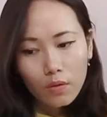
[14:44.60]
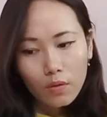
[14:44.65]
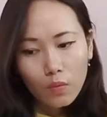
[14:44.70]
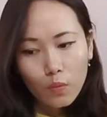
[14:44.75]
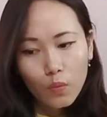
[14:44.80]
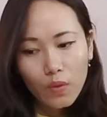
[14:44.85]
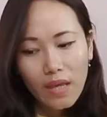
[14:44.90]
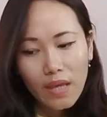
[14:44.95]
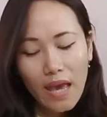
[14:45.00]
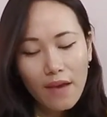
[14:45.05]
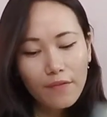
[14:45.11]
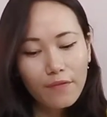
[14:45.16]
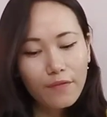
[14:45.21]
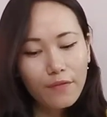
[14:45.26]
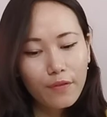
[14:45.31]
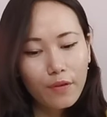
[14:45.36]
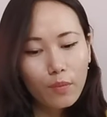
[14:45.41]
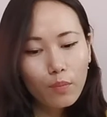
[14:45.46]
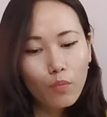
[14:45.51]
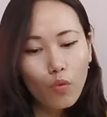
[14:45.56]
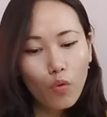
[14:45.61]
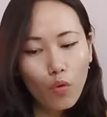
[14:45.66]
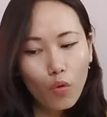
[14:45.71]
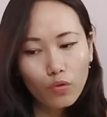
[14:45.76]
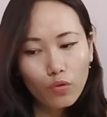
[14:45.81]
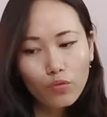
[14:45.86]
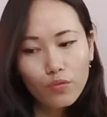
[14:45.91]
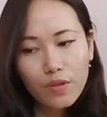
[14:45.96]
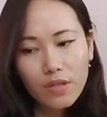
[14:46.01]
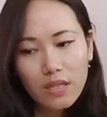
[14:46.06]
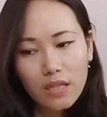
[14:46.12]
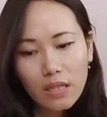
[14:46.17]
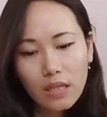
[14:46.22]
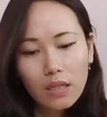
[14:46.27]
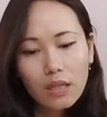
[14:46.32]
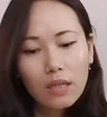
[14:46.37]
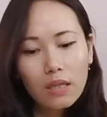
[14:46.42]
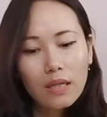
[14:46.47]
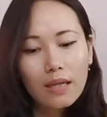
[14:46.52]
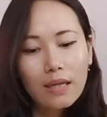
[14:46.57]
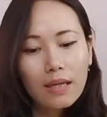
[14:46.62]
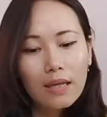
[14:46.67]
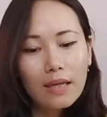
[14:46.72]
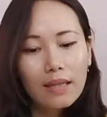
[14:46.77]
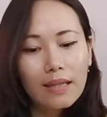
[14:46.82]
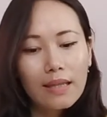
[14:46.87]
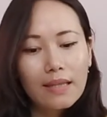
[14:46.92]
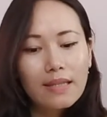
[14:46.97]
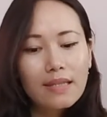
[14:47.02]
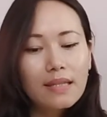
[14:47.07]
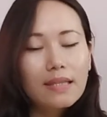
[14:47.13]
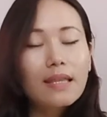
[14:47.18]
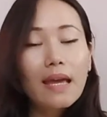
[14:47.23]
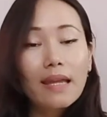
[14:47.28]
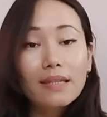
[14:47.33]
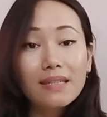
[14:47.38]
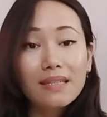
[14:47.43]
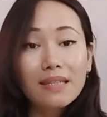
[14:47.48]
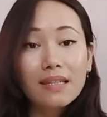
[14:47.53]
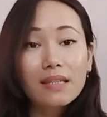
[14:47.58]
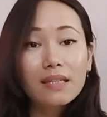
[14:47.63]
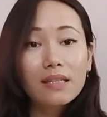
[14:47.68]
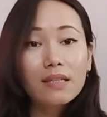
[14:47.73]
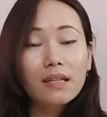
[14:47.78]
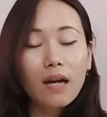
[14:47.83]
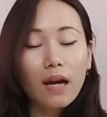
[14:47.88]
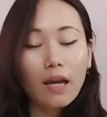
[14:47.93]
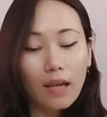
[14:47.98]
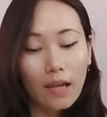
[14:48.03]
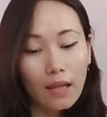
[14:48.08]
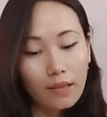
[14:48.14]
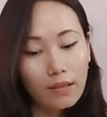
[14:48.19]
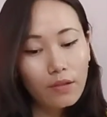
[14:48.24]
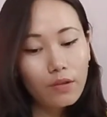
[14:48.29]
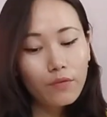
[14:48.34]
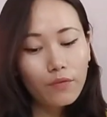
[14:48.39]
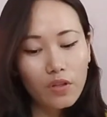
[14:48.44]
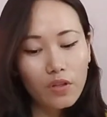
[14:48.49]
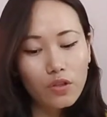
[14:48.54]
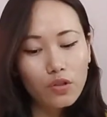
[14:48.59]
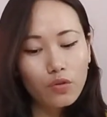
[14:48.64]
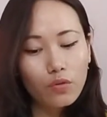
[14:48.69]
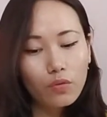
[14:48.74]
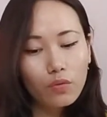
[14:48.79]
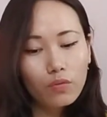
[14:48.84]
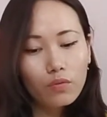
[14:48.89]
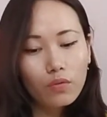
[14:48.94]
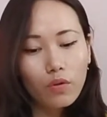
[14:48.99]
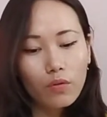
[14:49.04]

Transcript: we have more to see. Let's see that in another video.